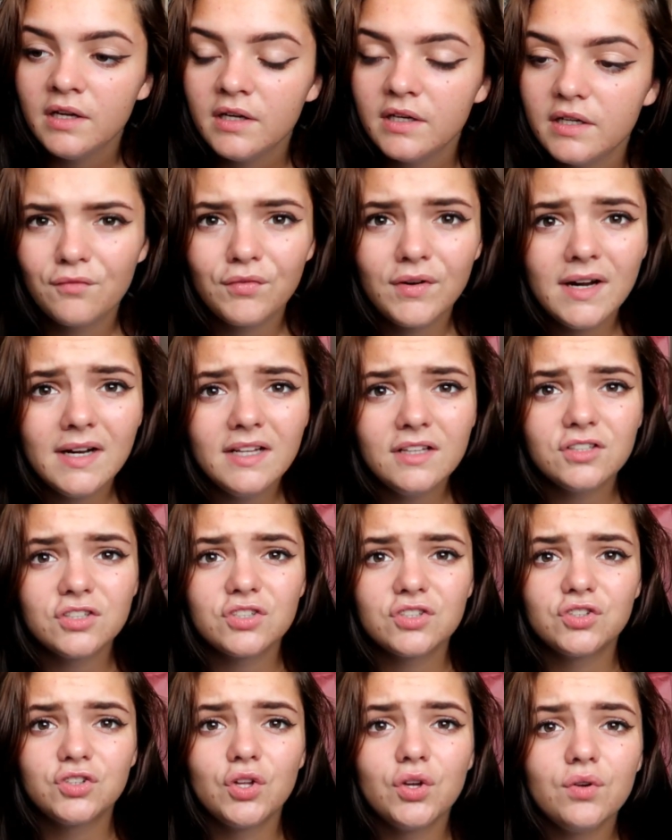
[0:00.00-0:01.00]
Yeah, really
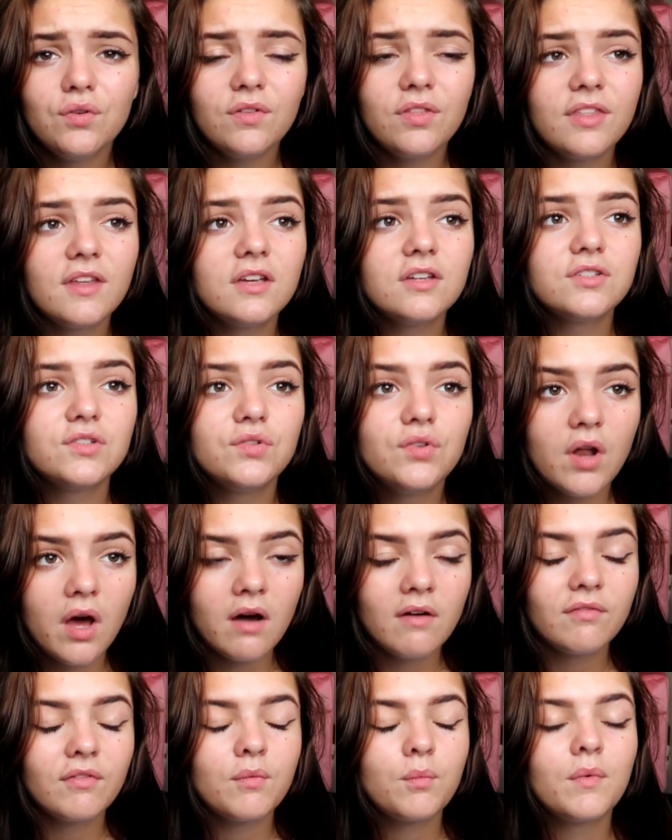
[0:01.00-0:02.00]
just do things you
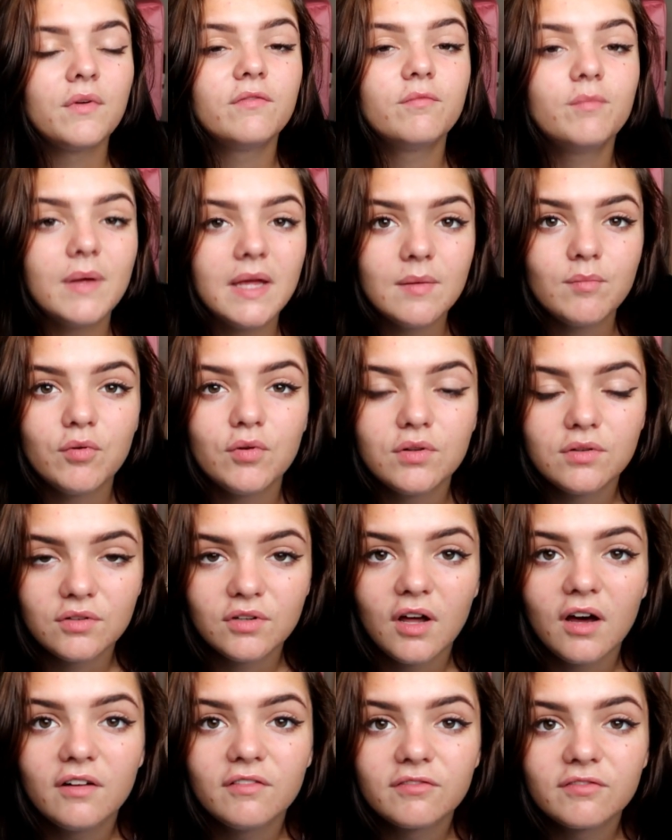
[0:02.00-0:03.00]
love with people you
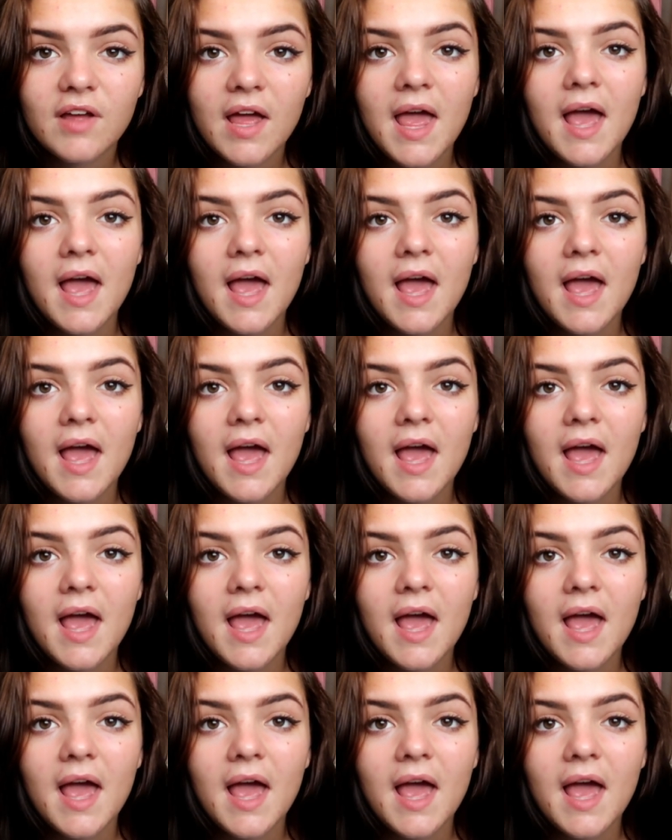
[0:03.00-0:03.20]
love,